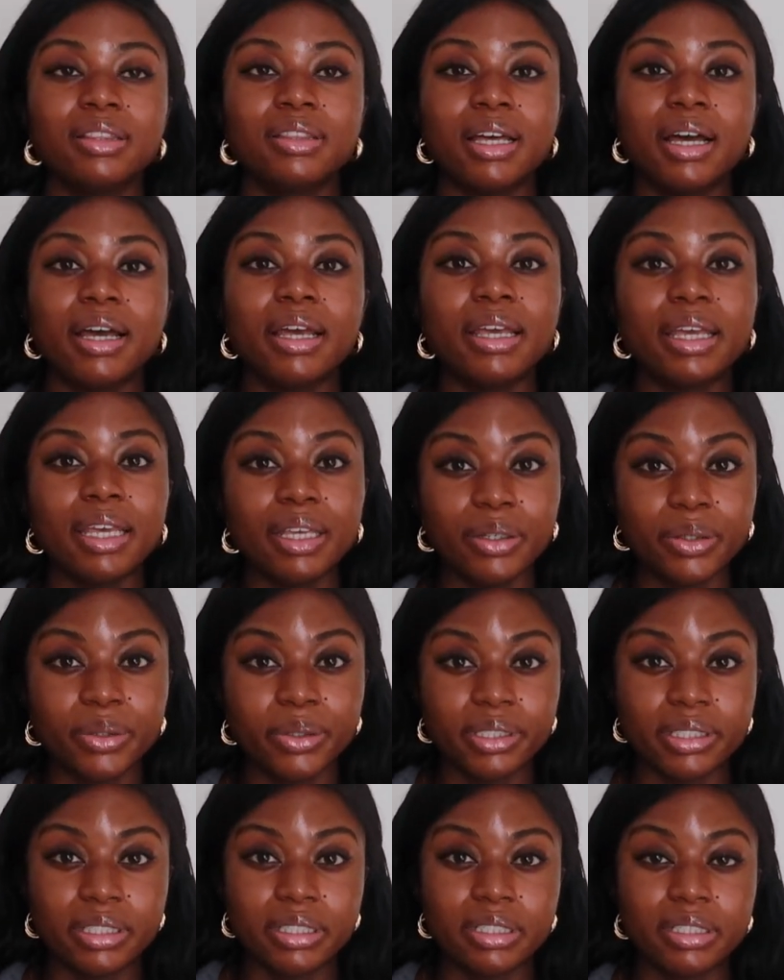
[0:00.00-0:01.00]
that
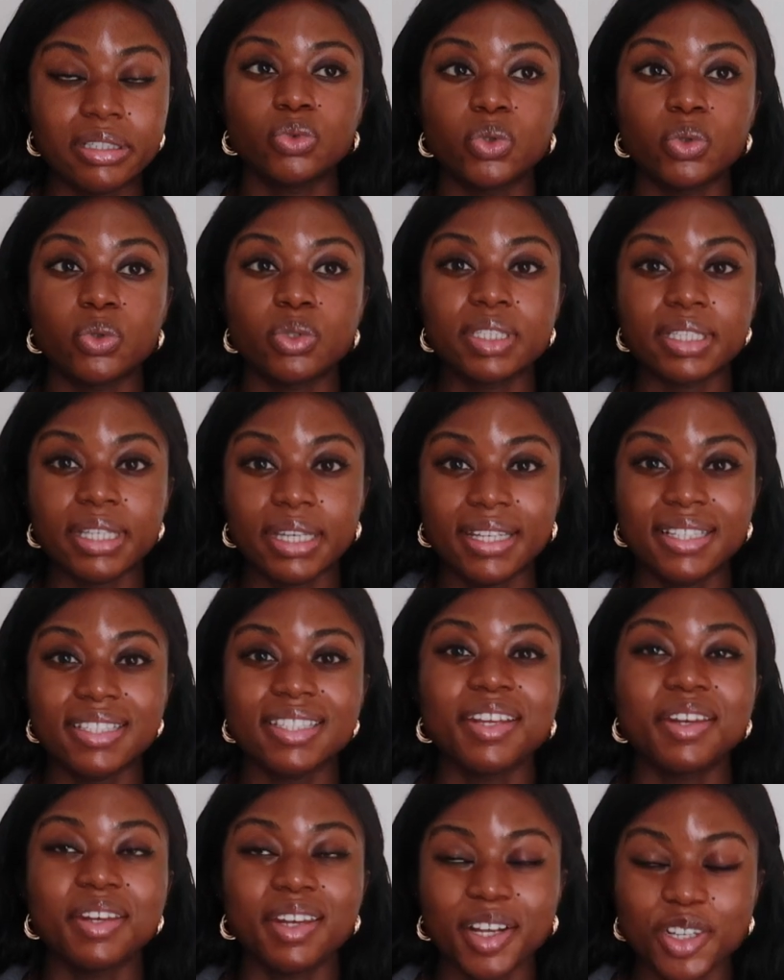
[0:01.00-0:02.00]
increases your
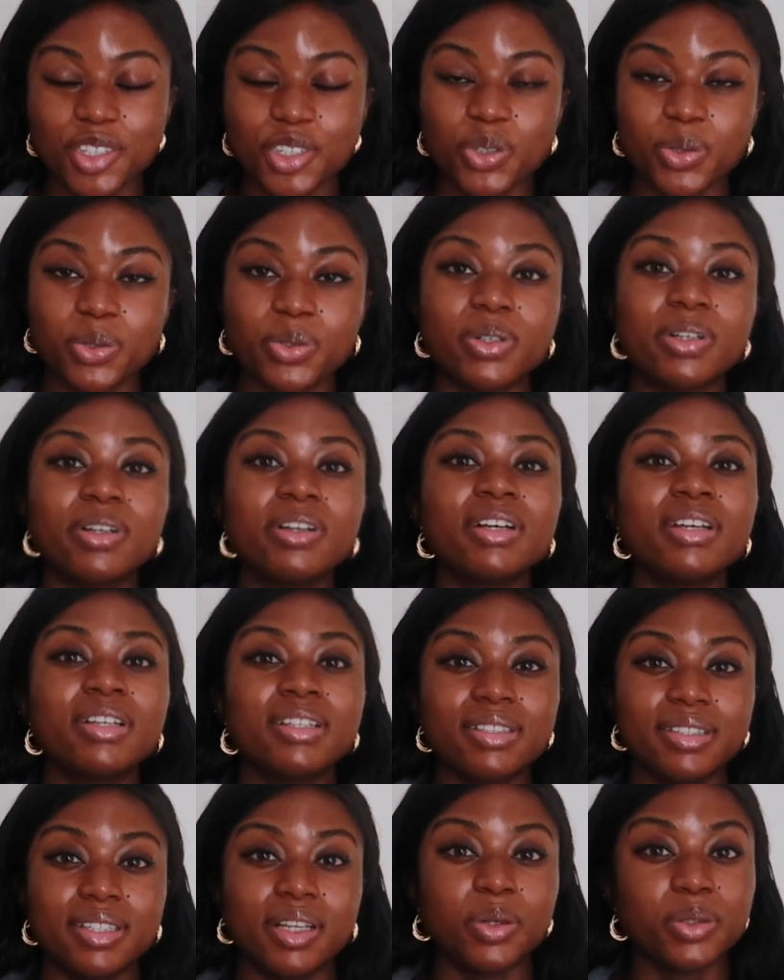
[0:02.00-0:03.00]
skin's natural
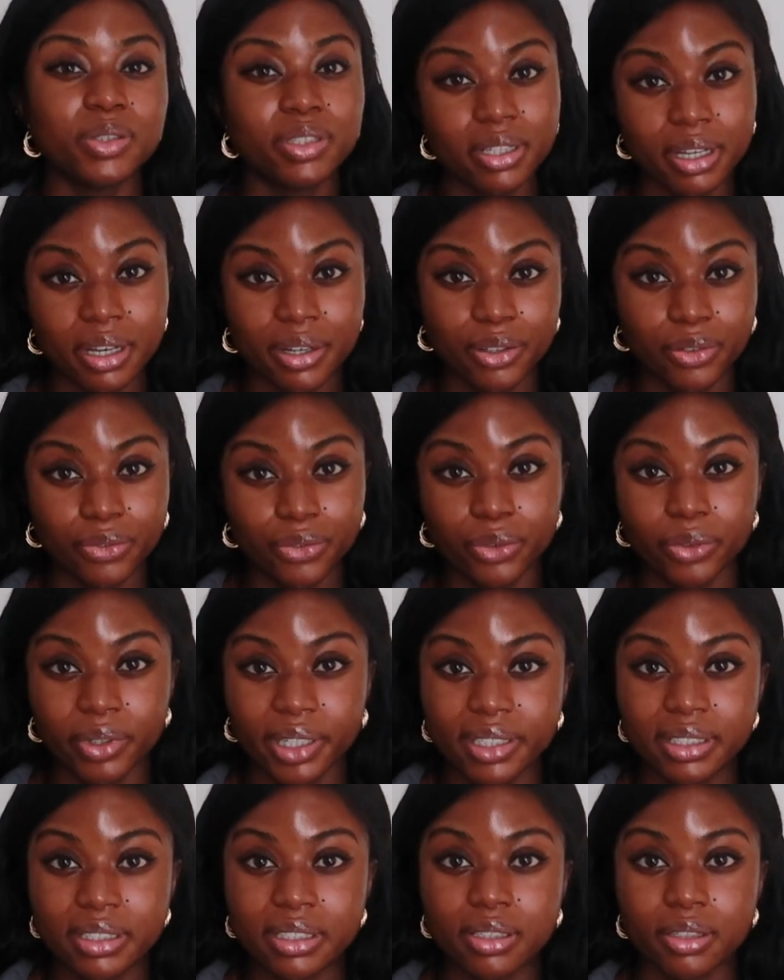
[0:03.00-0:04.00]
cell turnover
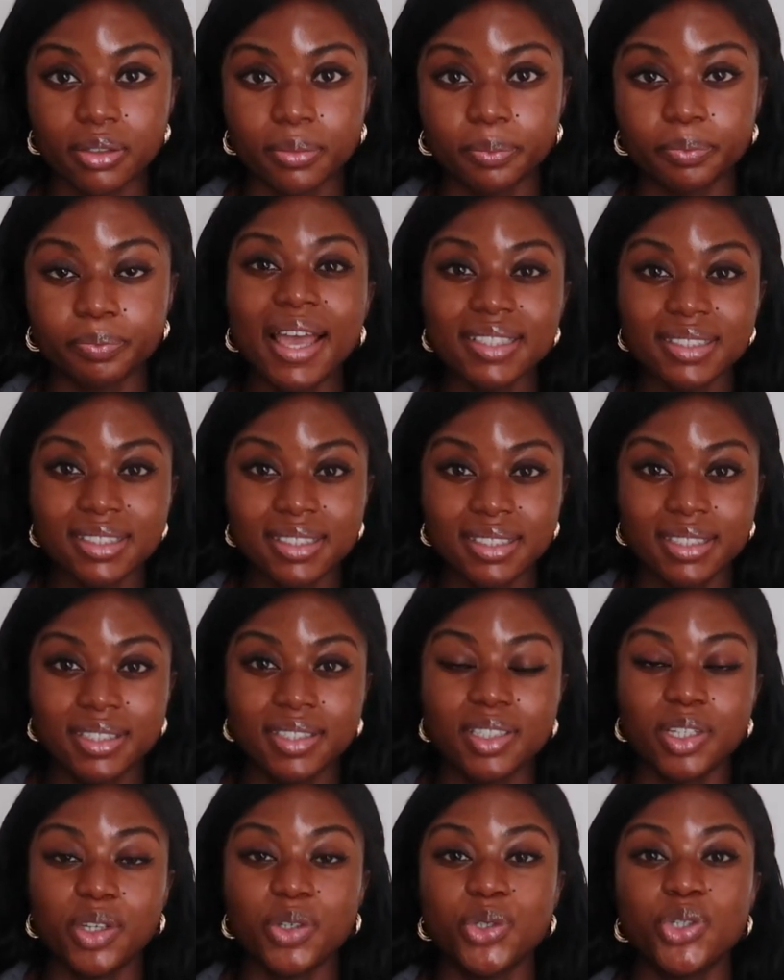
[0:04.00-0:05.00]
rate. Essences are